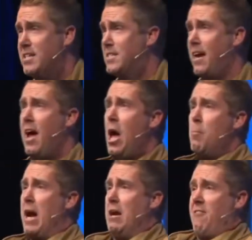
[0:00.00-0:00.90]
He said,
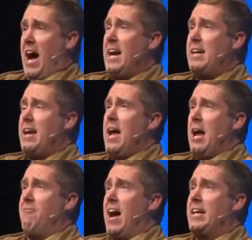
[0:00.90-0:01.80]
man,
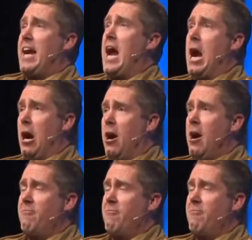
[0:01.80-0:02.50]
if I care